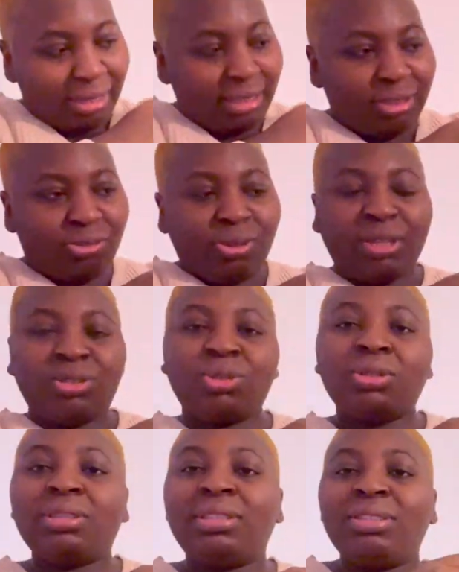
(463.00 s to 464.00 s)
this dress,
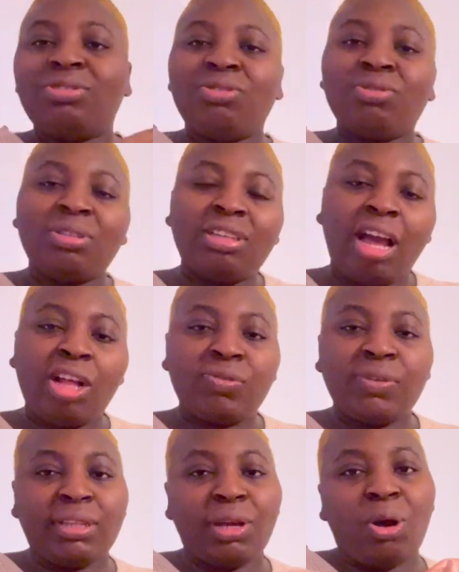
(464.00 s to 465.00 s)
the
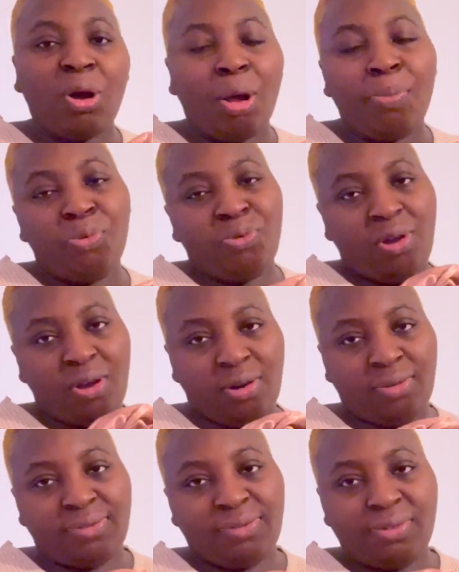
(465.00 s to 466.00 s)
outfit, they come
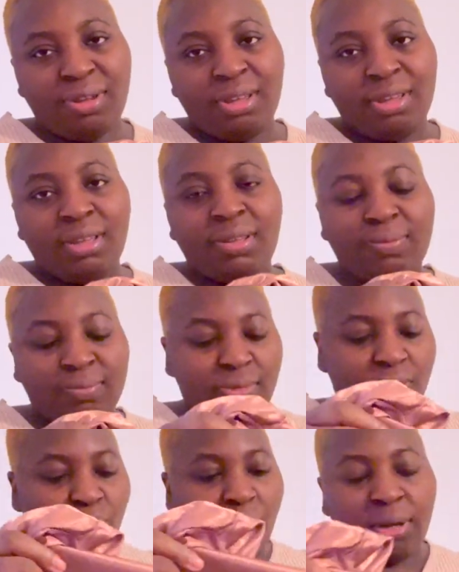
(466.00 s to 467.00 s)
rough.
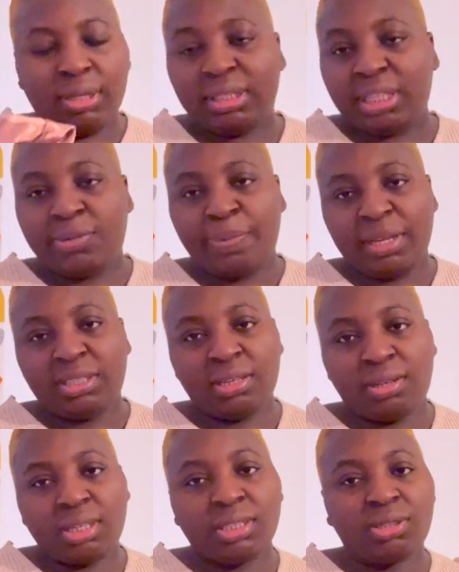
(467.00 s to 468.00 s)
Well, it's expected
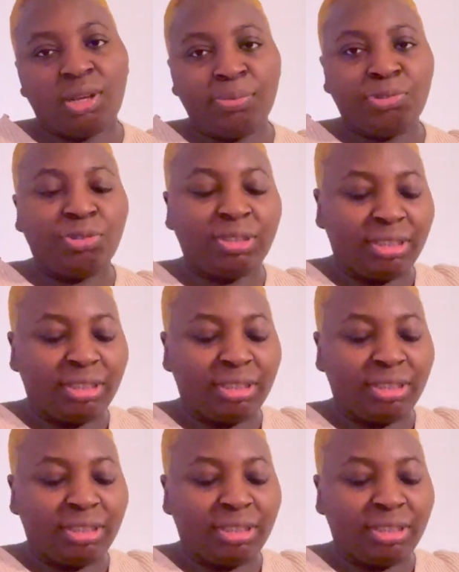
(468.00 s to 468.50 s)
because it's come during